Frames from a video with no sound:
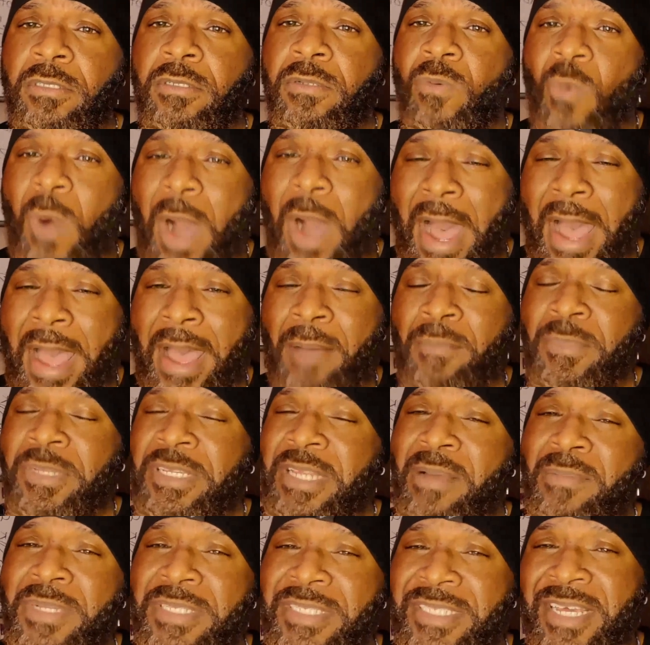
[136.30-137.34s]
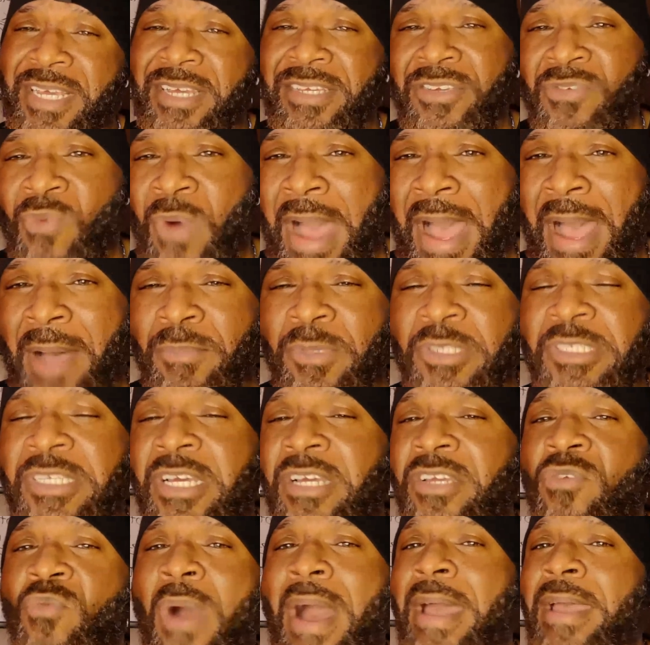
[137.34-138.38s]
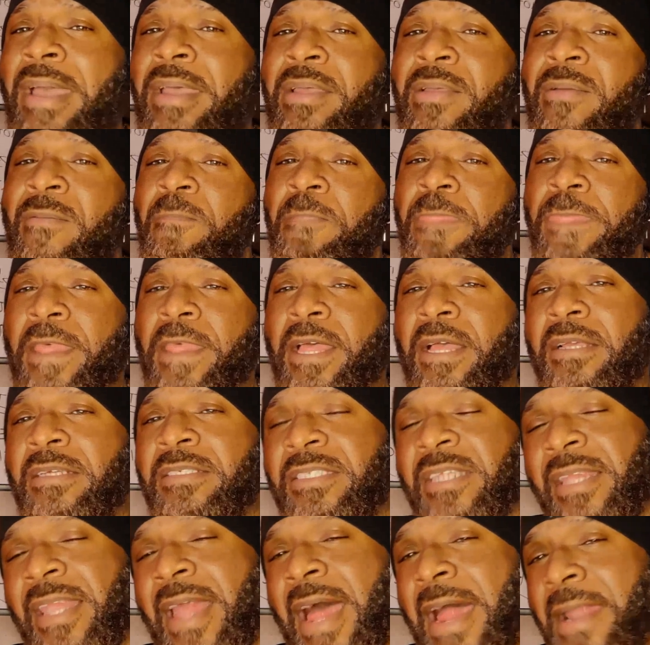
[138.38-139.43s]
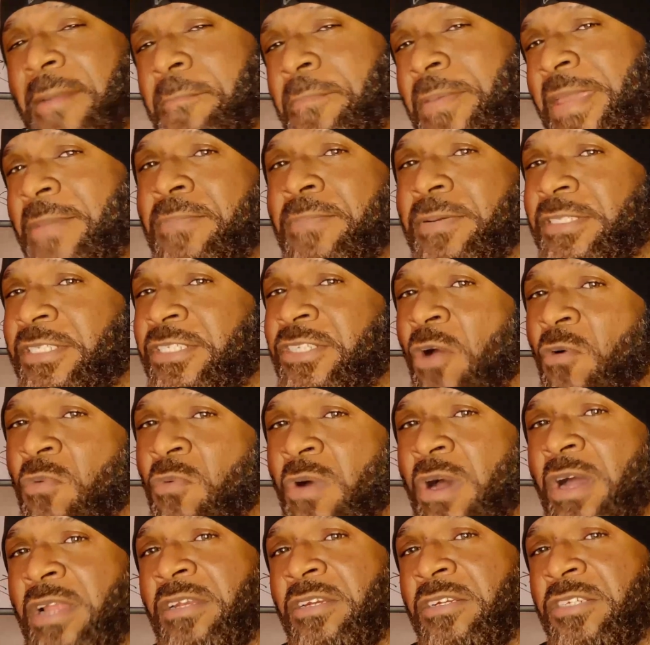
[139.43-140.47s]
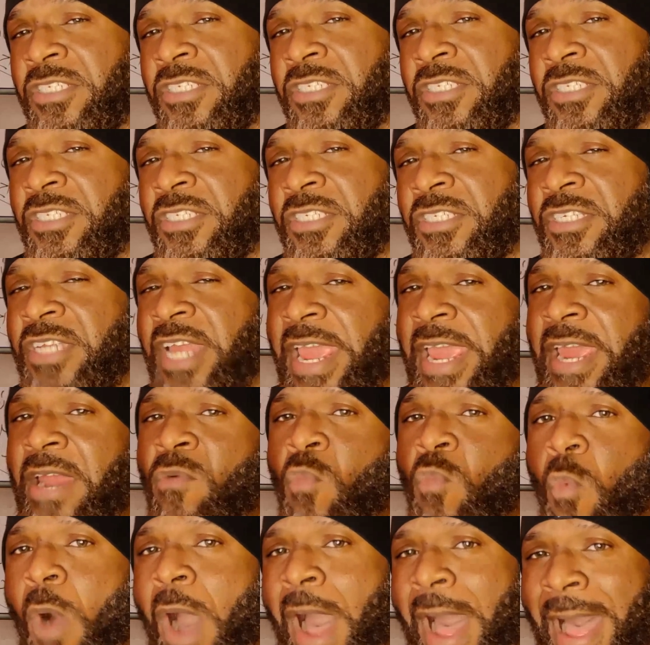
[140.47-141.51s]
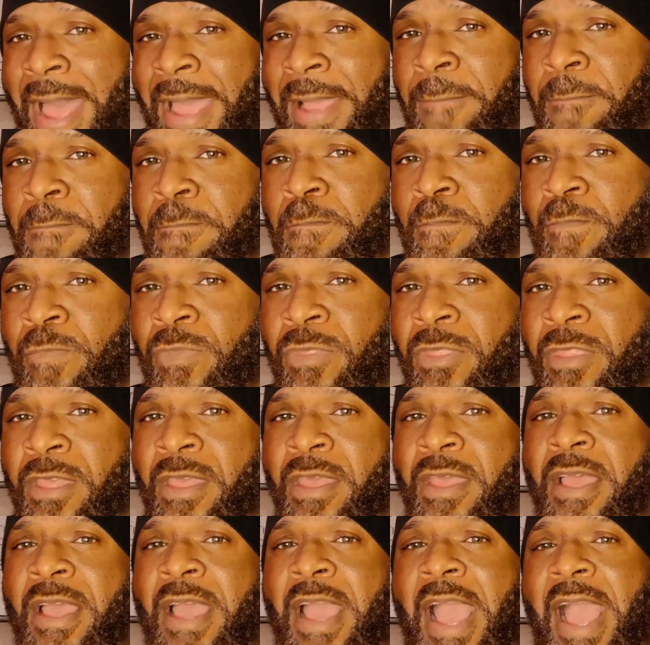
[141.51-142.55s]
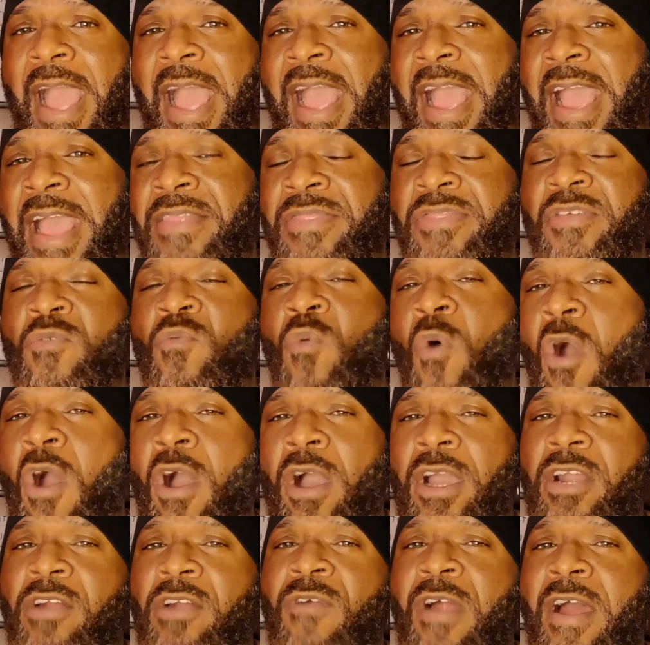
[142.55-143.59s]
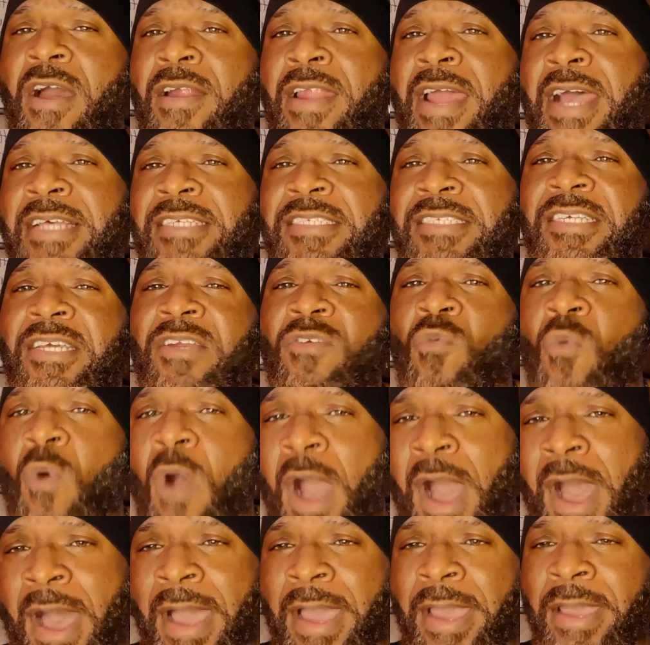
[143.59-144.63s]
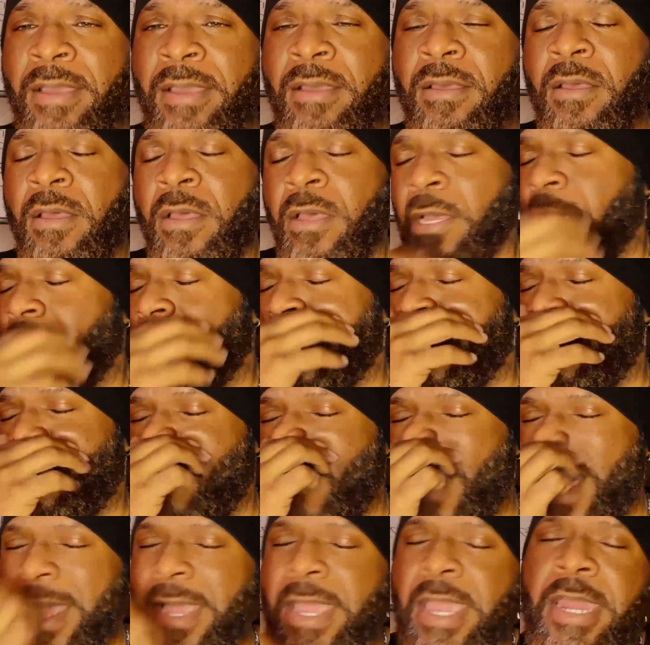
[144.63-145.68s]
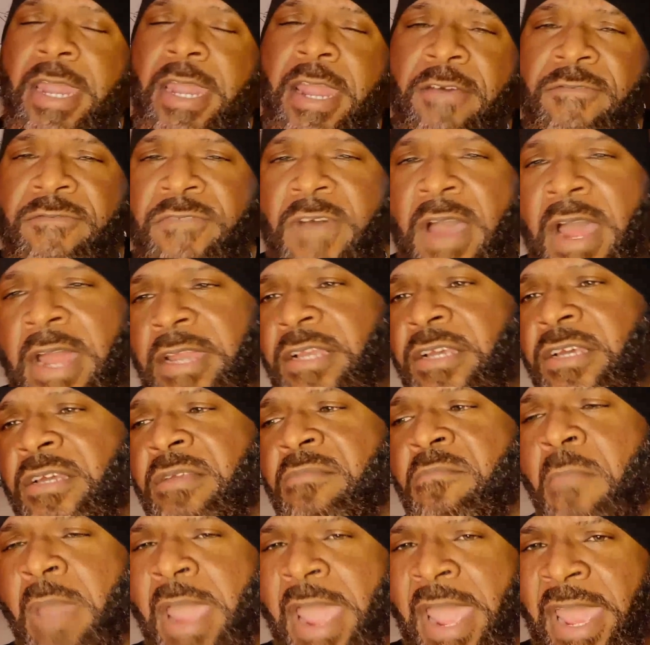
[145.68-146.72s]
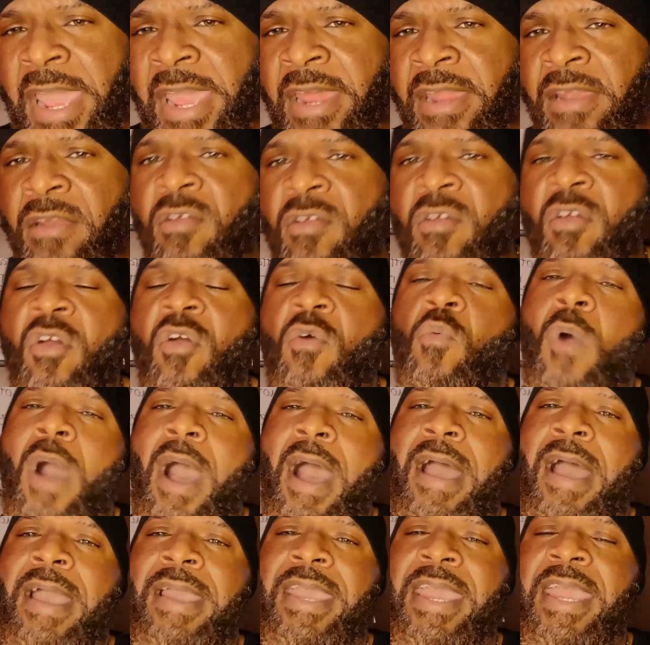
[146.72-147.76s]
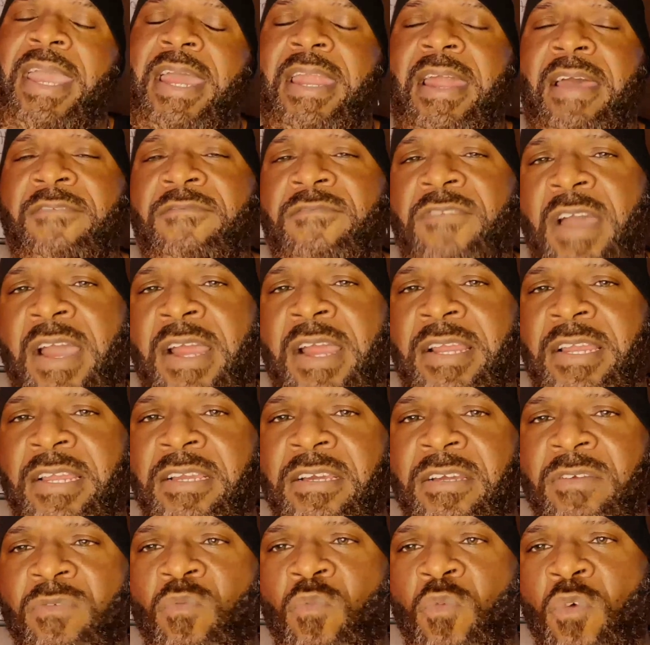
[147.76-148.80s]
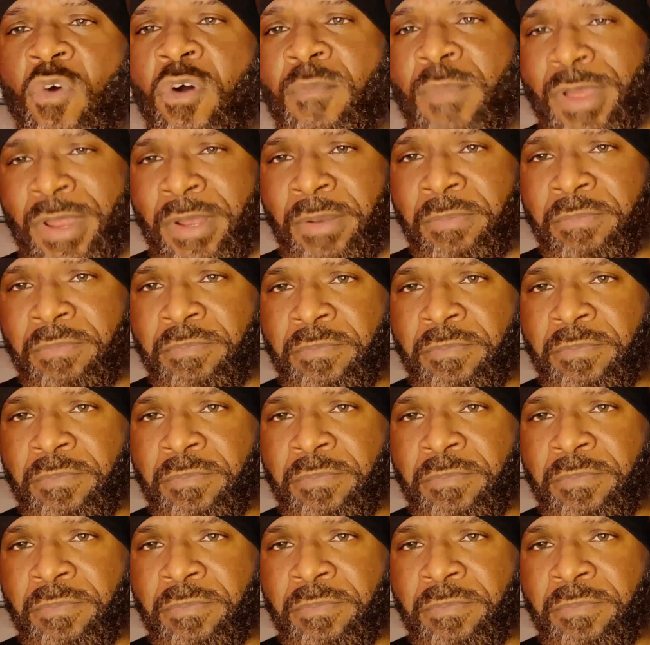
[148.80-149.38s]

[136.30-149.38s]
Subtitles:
I'm gonna tell you why. Because a lot of people don't understand why. And they're walking around asking why. Why can't I find a good man? Why can't I find a good woman?